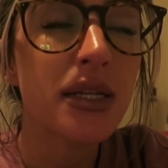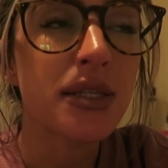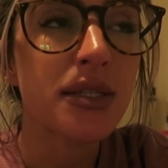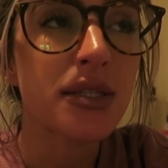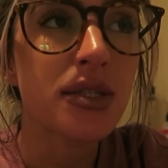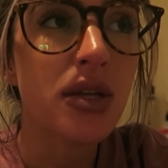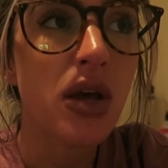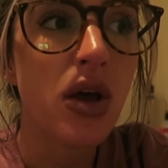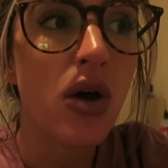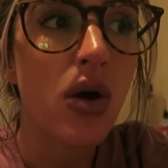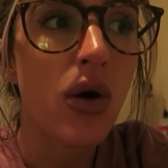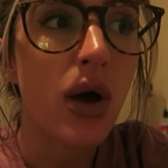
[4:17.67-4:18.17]
And
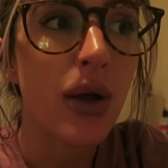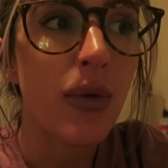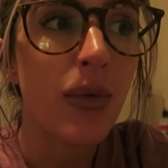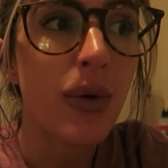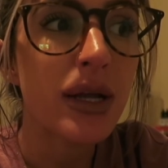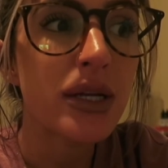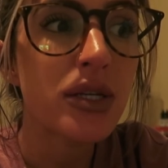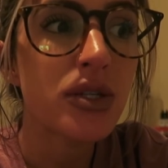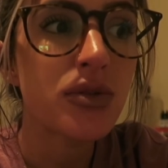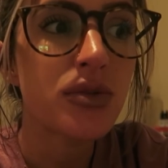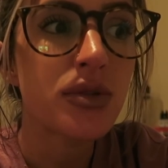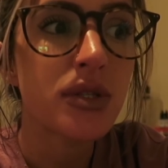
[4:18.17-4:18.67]
so I
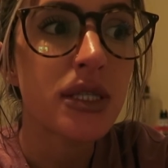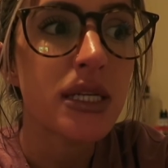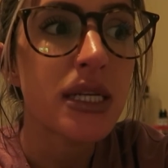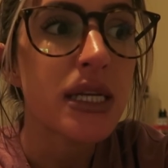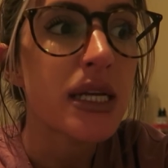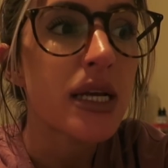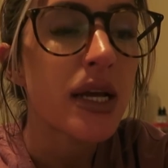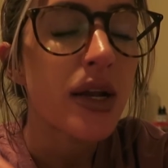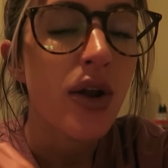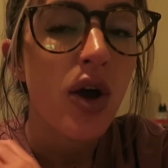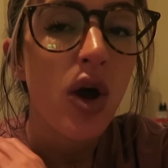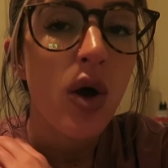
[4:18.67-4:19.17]
went to
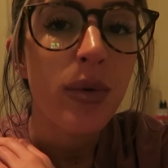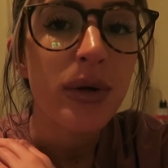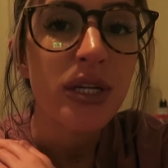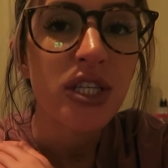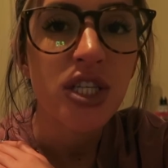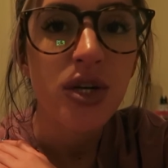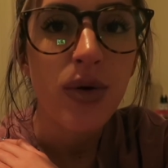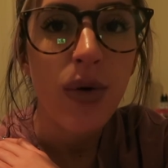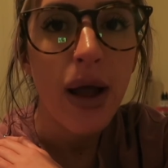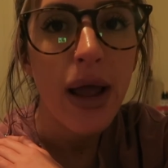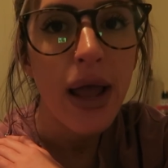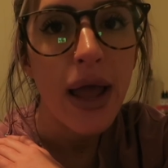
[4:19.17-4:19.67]
see an
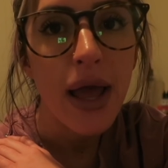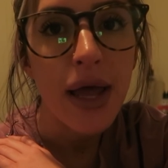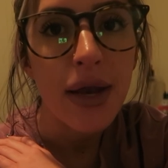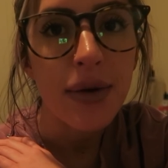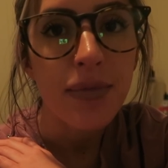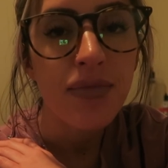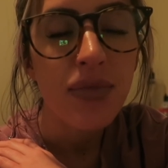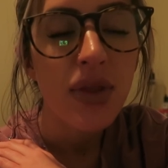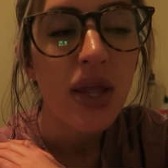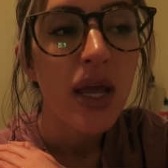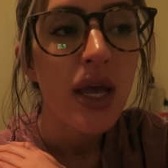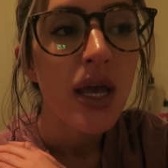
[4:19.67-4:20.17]

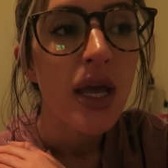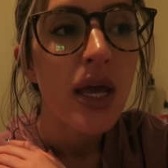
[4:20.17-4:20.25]
OBGYN,